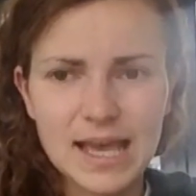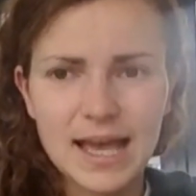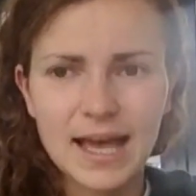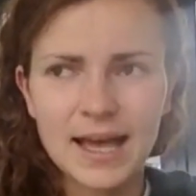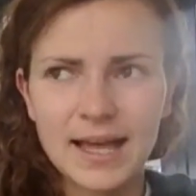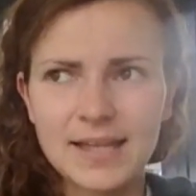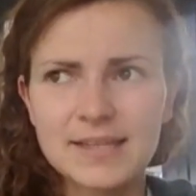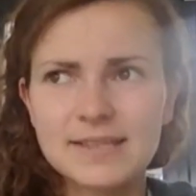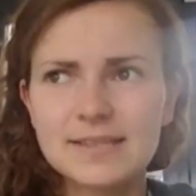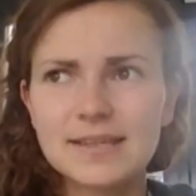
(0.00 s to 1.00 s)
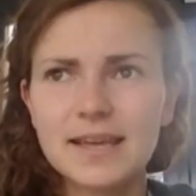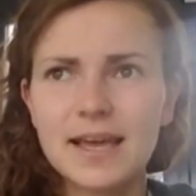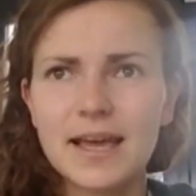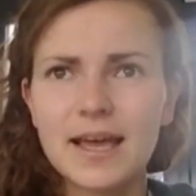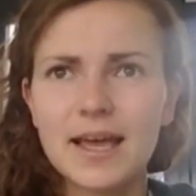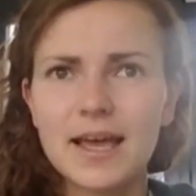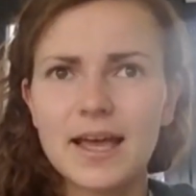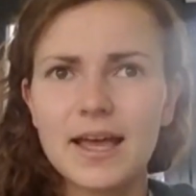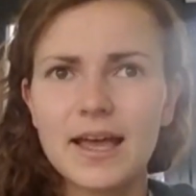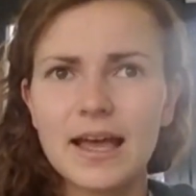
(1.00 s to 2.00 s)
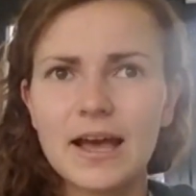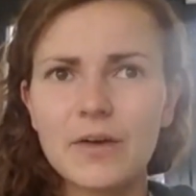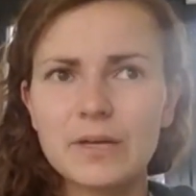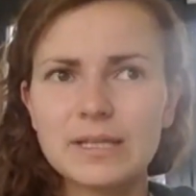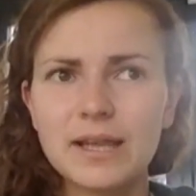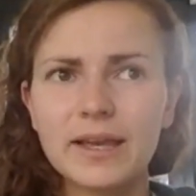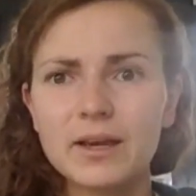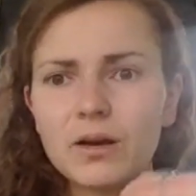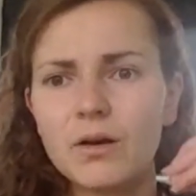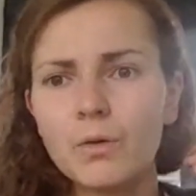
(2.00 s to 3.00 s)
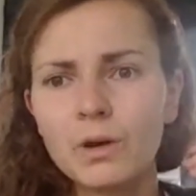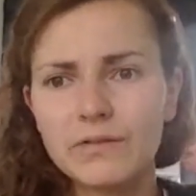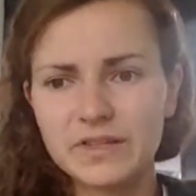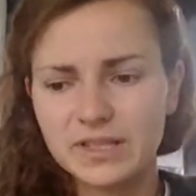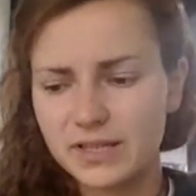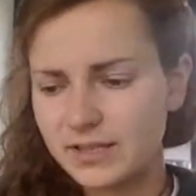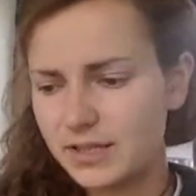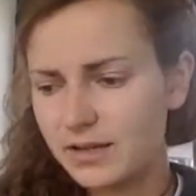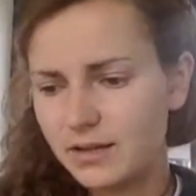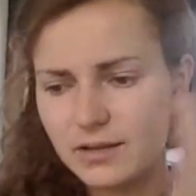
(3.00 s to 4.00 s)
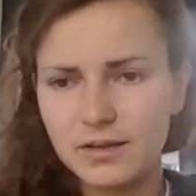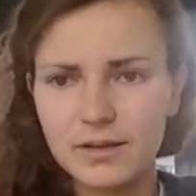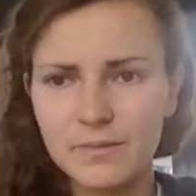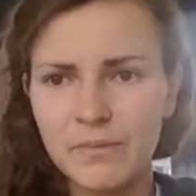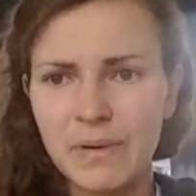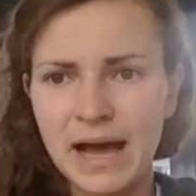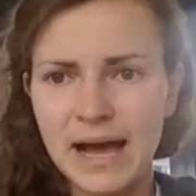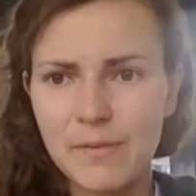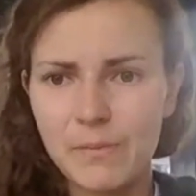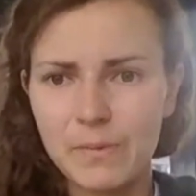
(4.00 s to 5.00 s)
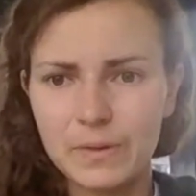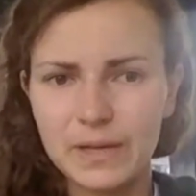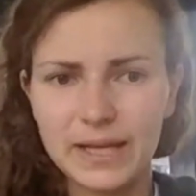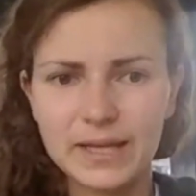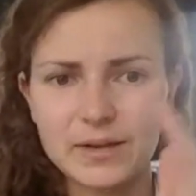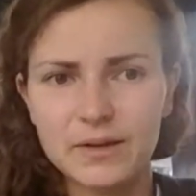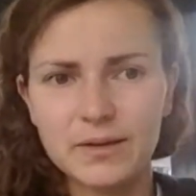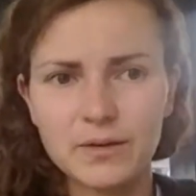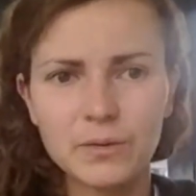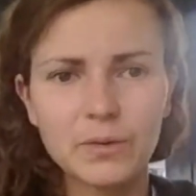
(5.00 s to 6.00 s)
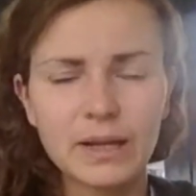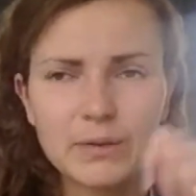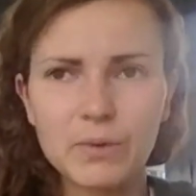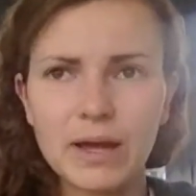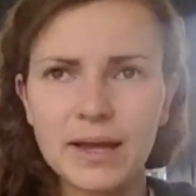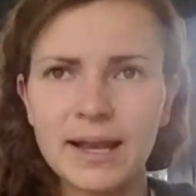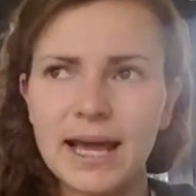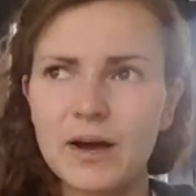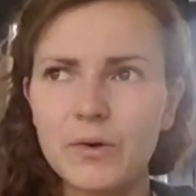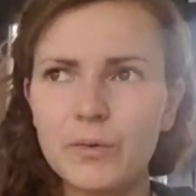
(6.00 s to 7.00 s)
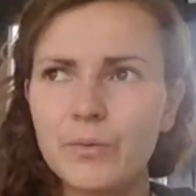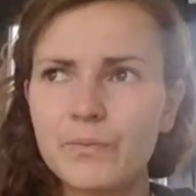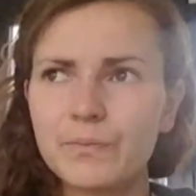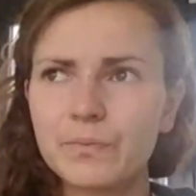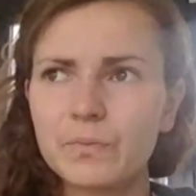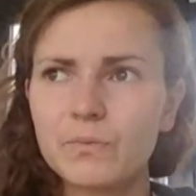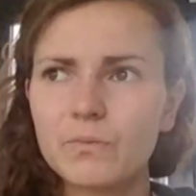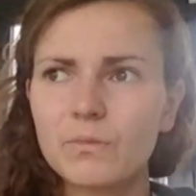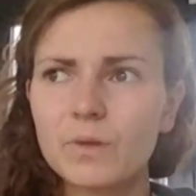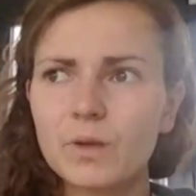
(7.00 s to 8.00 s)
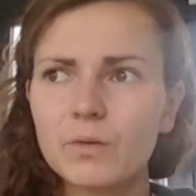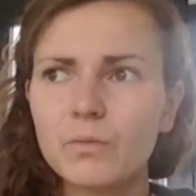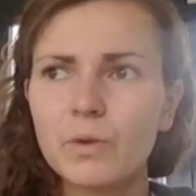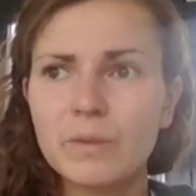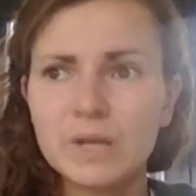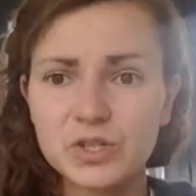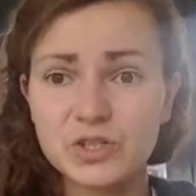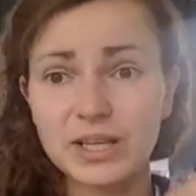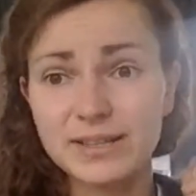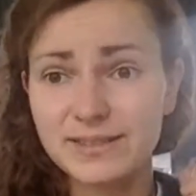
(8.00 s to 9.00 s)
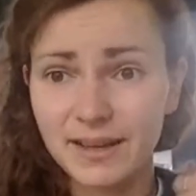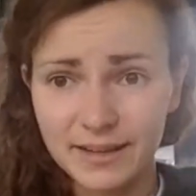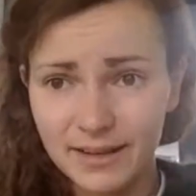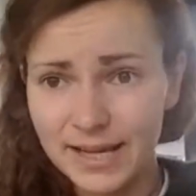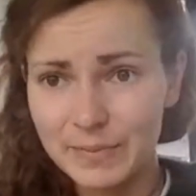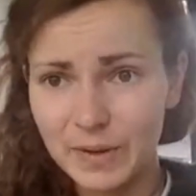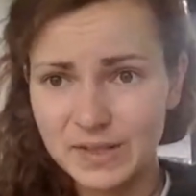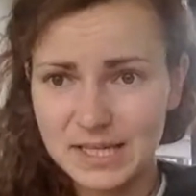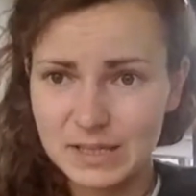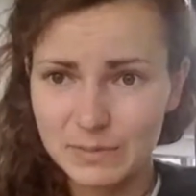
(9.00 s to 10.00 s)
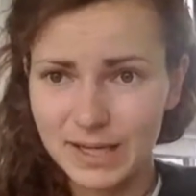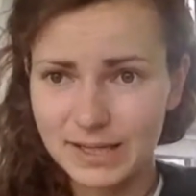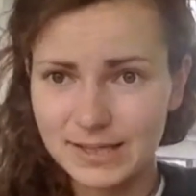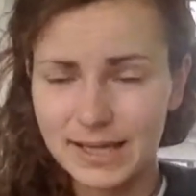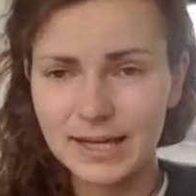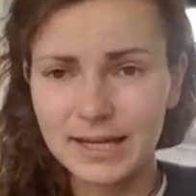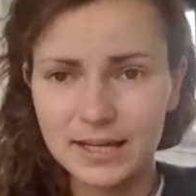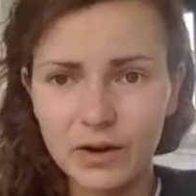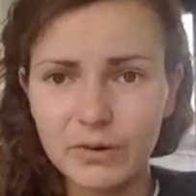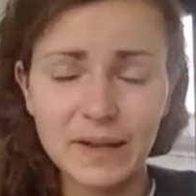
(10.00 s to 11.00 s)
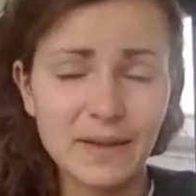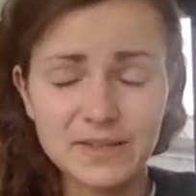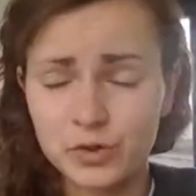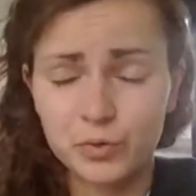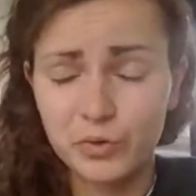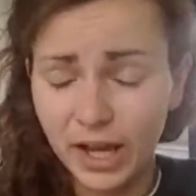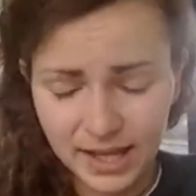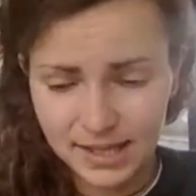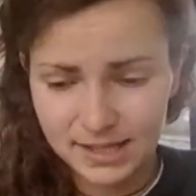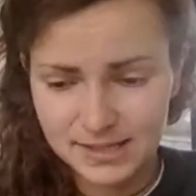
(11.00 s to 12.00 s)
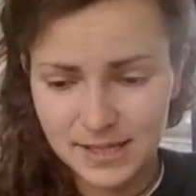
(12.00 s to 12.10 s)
and how it's like all of a sudden, bam, like, and how women are just like suddenly participating and encourage, and that's great,